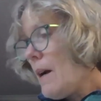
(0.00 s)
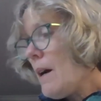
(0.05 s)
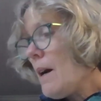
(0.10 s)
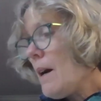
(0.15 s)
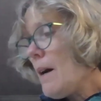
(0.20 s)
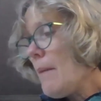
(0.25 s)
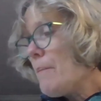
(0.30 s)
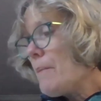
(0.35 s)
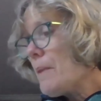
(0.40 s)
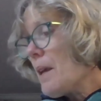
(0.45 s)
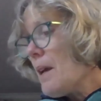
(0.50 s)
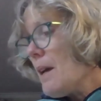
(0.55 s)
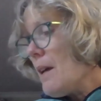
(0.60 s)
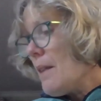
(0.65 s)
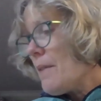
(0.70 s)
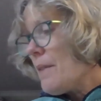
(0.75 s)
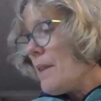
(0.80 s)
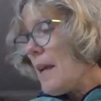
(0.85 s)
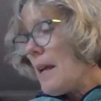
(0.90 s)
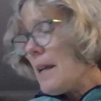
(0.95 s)

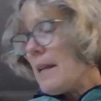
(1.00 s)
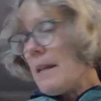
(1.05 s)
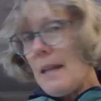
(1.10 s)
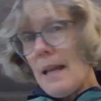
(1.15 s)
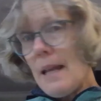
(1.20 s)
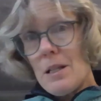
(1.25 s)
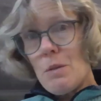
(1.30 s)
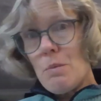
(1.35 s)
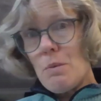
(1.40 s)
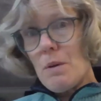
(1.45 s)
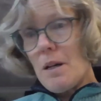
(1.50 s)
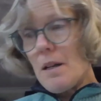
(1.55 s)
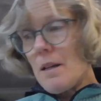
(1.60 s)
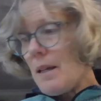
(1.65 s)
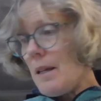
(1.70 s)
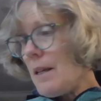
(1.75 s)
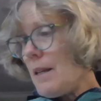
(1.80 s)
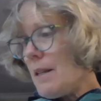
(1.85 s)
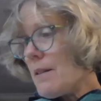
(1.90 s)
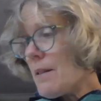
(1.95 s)
The next one
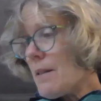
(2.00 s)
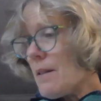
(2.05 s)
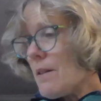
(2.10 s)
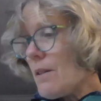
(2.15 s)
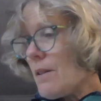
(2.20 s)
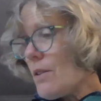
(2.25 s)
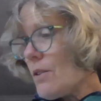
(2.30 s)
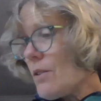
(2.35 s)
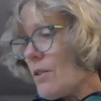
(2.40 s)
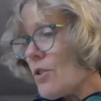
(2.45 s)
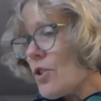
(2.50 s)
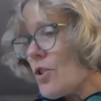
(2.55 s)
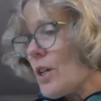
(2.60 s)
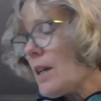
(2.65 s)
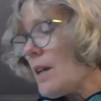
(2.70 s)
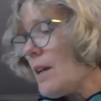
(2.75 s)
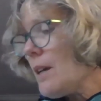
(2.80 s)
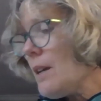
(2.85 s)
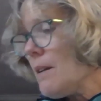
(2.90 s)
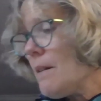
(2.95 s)
is
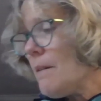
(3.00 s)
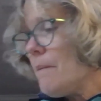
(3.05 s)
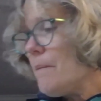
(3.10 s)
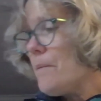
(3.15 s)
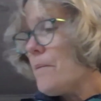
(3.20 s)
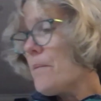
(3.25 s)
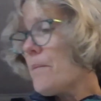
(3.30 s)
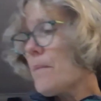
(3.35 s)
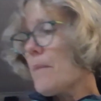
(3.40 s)
chicken